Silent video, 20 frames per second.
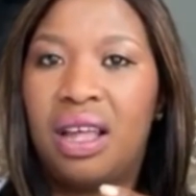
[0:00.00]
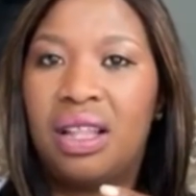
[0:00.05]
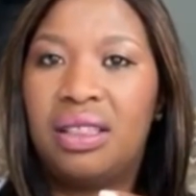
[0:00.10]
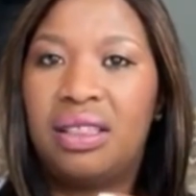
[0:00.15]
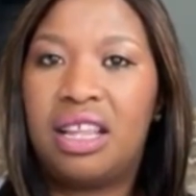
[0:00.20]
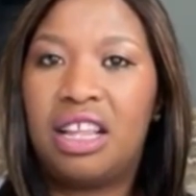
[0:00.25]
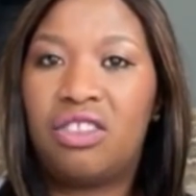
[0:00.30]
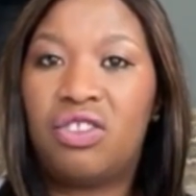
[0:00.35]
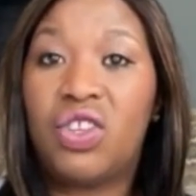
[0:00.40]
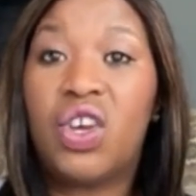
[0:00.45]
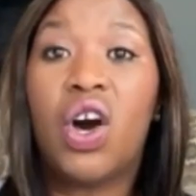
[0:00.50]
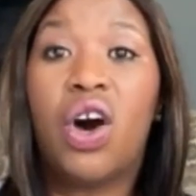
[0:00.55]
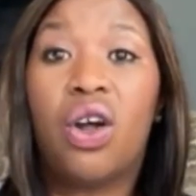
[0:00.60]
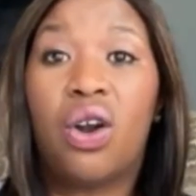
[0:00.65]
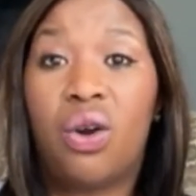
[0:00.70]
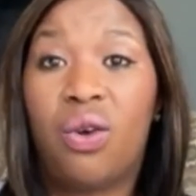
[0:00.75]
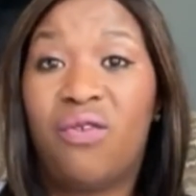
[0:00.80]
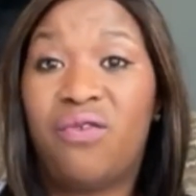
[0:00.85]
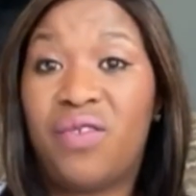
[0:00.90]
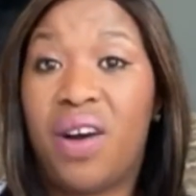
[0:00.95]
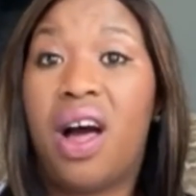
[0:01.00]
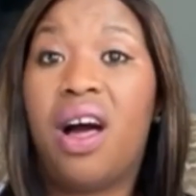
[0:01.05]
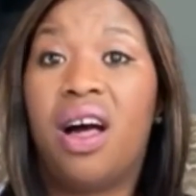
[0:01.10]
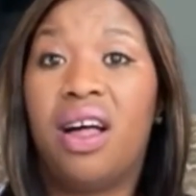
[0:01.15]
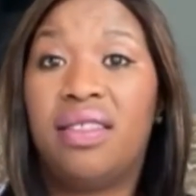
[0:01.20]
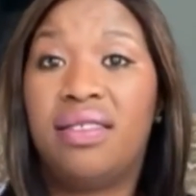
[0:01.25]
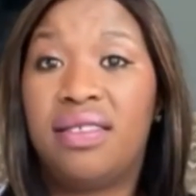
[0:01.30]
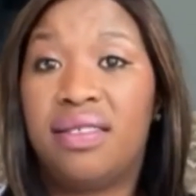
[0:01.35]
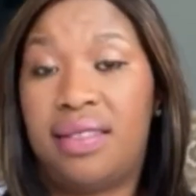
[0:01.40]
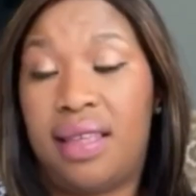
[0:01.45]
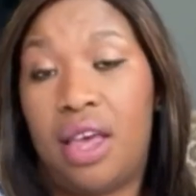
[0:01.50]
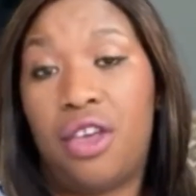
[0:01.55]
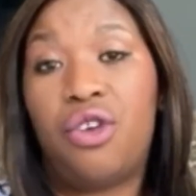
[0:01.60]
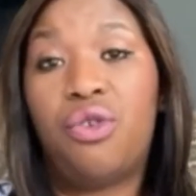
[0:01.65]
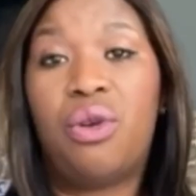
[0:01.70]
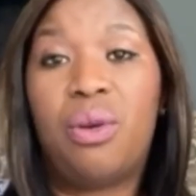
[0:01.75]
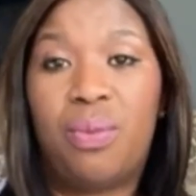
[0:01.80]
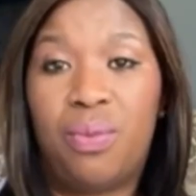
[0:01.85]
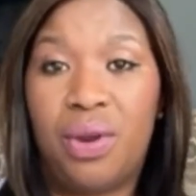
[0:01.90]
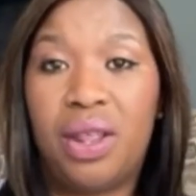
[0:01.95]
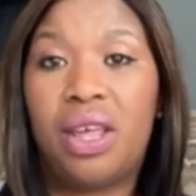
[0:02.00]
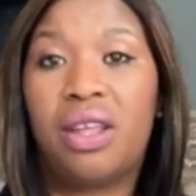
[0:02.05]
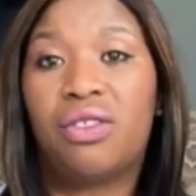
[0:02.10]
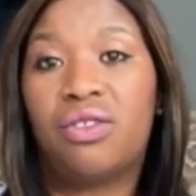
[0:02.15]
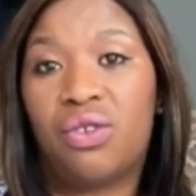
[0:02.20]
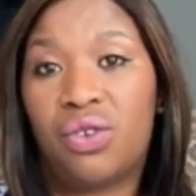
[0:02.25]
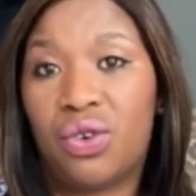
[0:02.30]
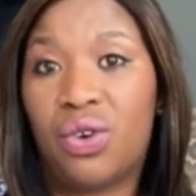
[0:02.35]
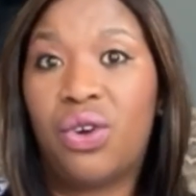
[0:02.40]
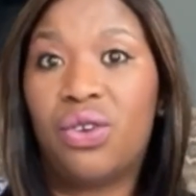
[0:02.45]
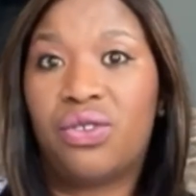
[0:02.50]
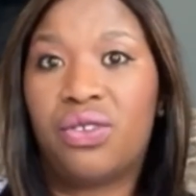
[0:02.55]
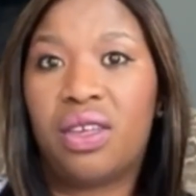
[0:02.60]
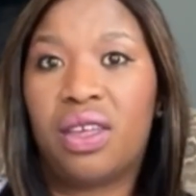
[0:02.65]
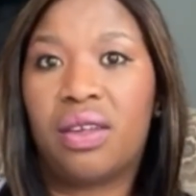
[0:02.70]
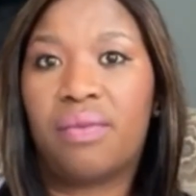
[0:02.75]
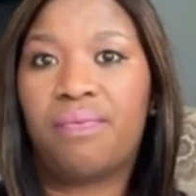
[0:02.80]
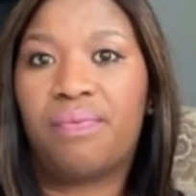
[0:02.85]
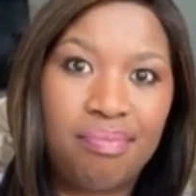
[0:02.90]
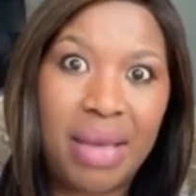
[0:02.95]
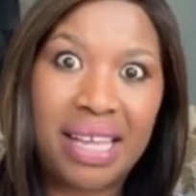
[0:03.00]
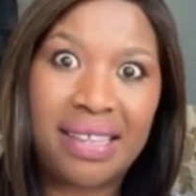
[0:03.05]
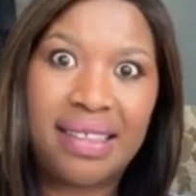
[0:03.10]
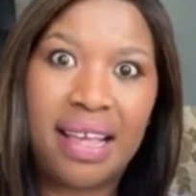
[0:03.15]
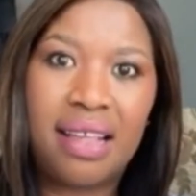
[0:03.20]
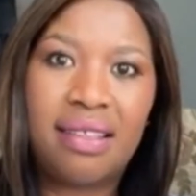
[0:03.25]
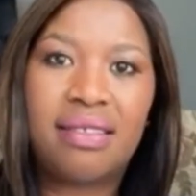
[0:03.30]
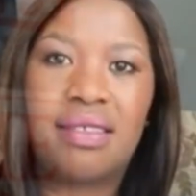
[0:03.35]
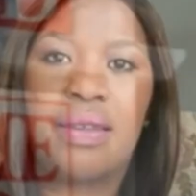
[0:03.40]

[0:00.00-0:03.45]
the total funds that you will bring to closing. Make sense?